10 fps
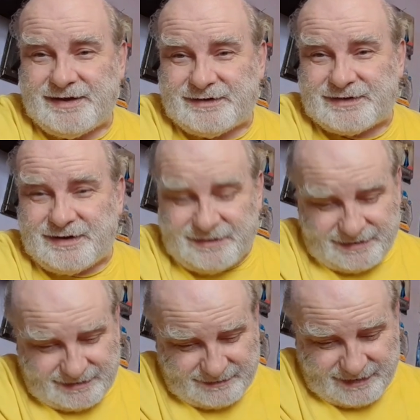So
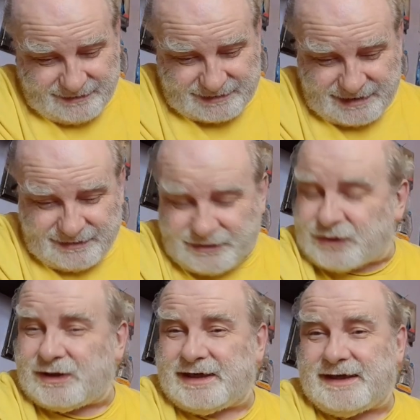it was in
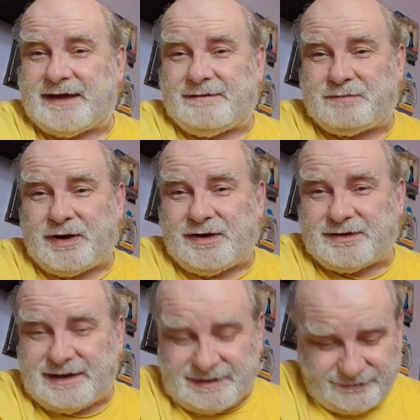three
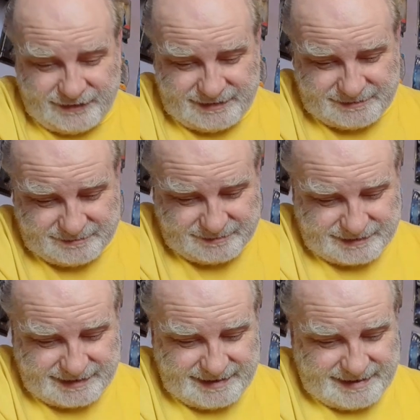Porky's films.